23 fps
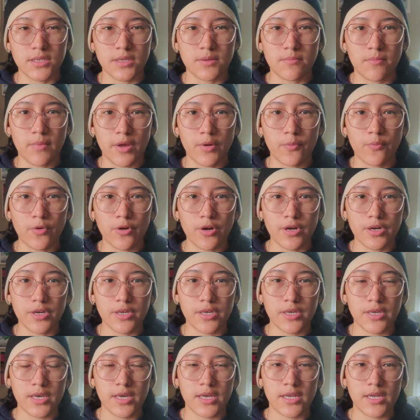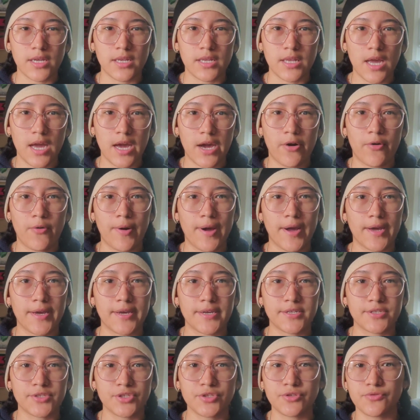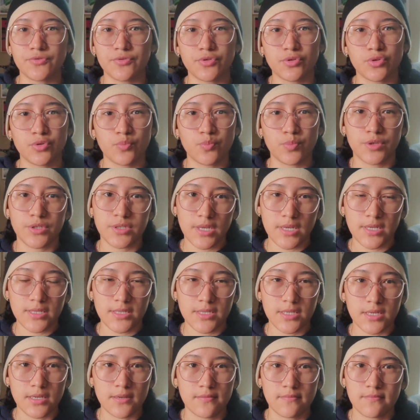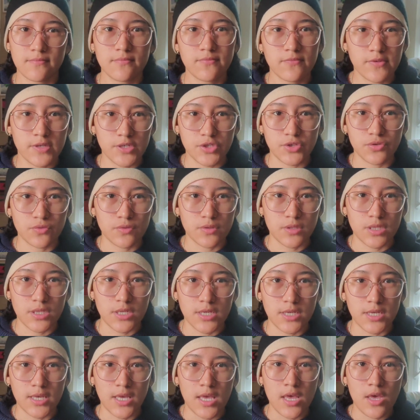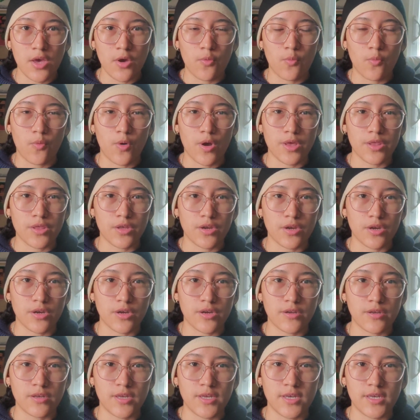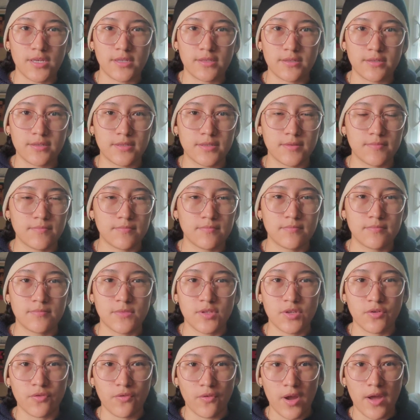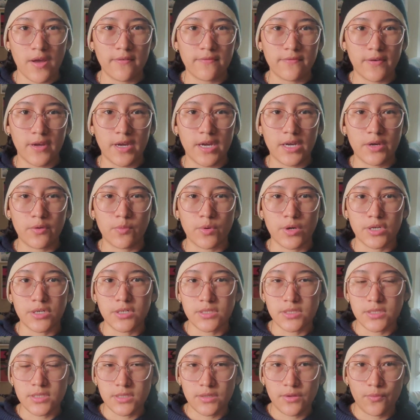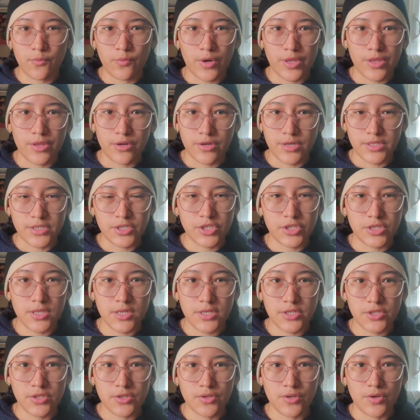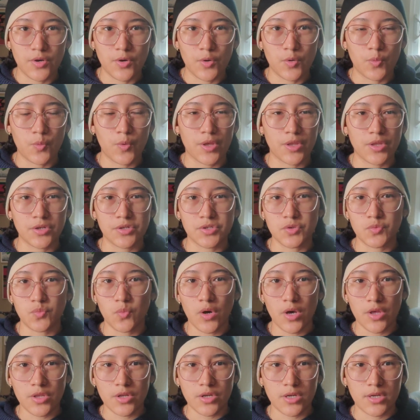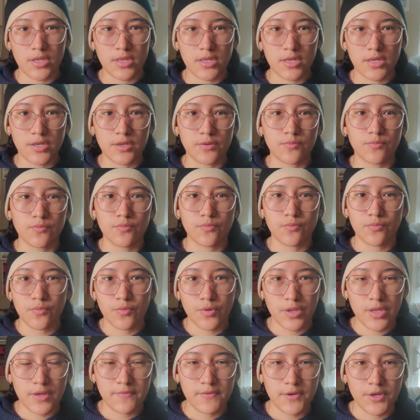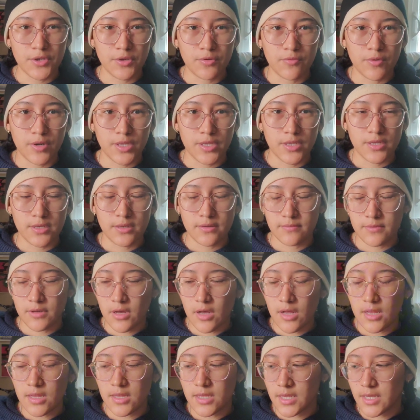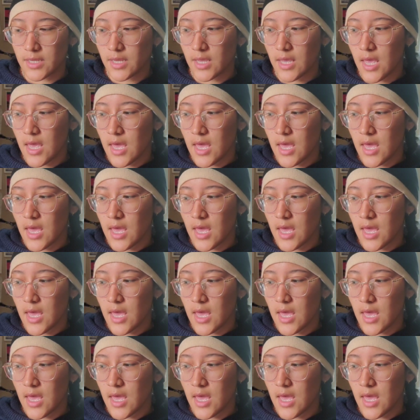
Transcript: in my work and how I choose to present it visually, whether it's graphite, whether it's digital, whether it's watercolor, whatever you want to call it,